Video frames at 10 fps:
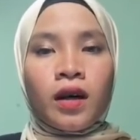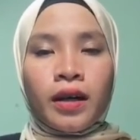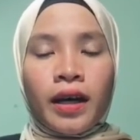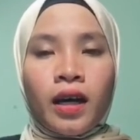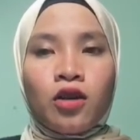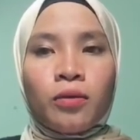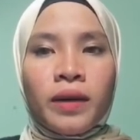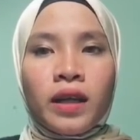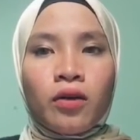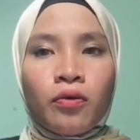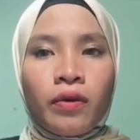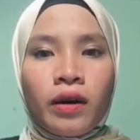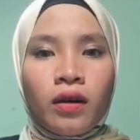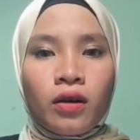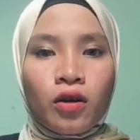Okay,
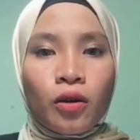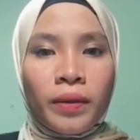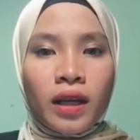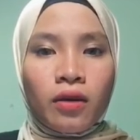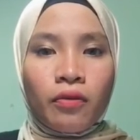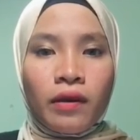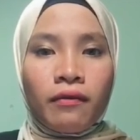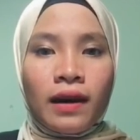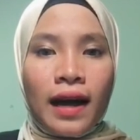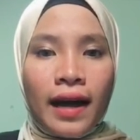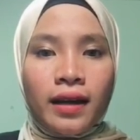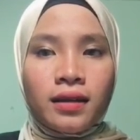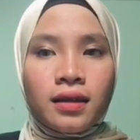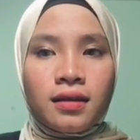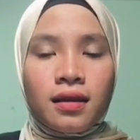dominant
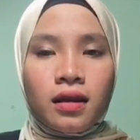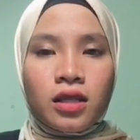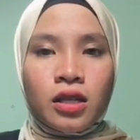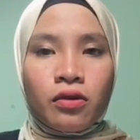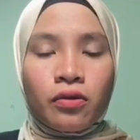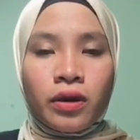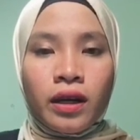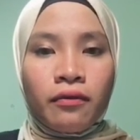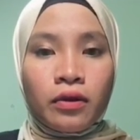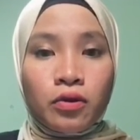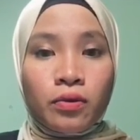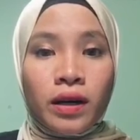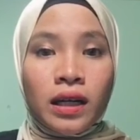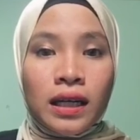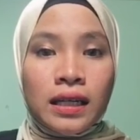wavelengths theory. First
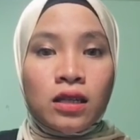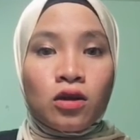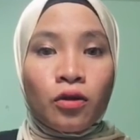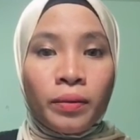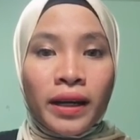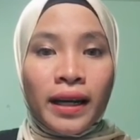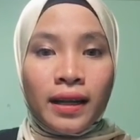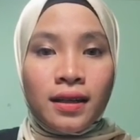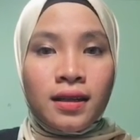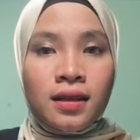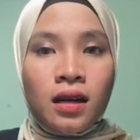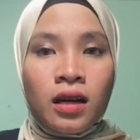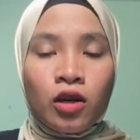one is luminance.